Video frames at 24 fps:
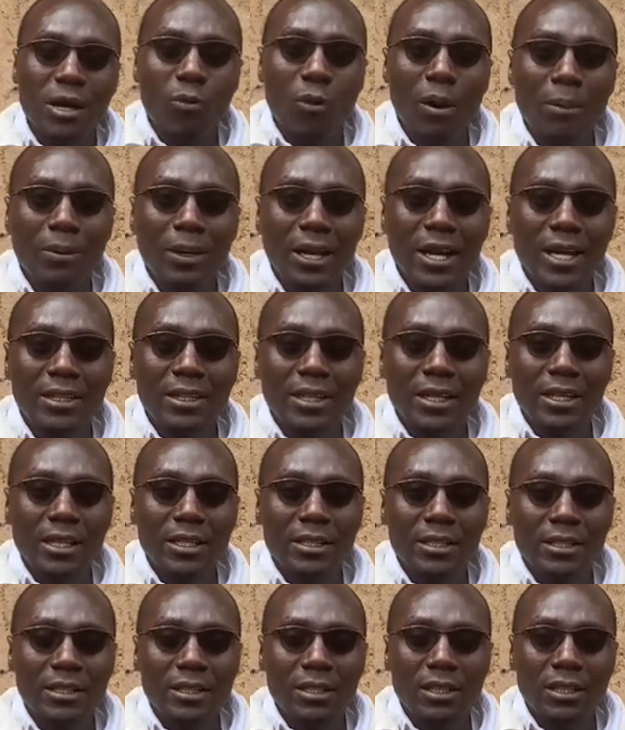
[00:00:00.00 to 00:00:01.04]
applied.
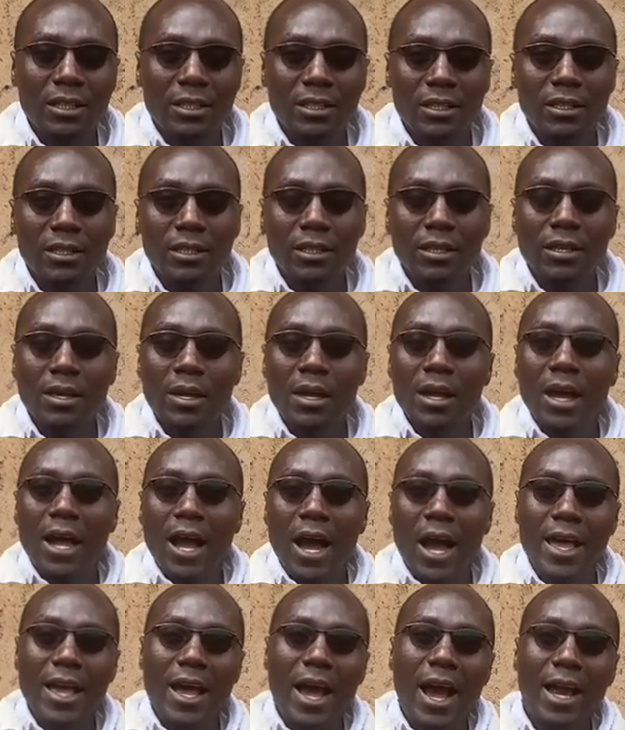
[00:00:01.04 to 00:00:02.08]

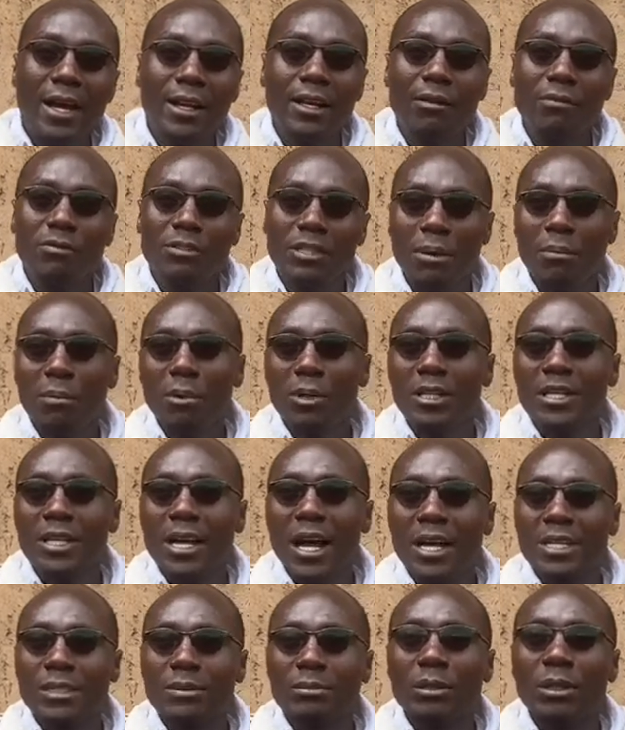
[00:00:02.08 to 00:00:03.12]
And if somebody
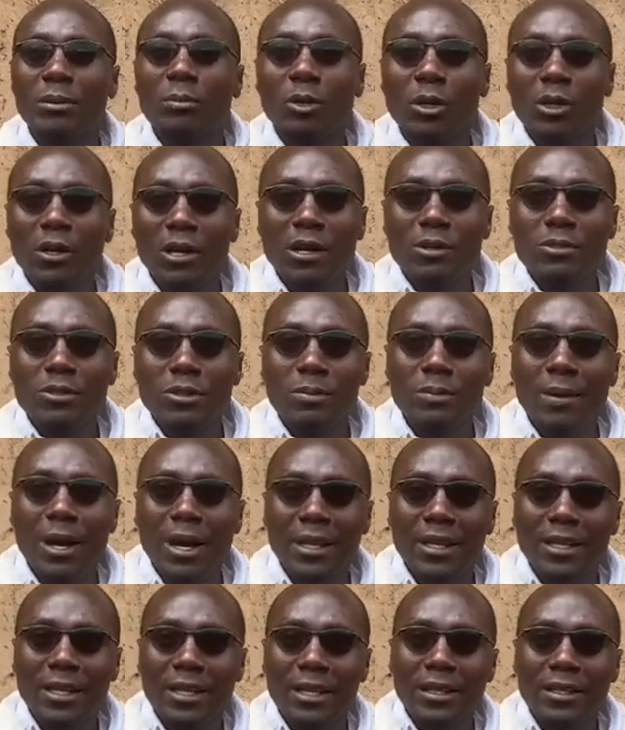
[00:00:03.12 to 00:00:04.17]
has been pronounced by the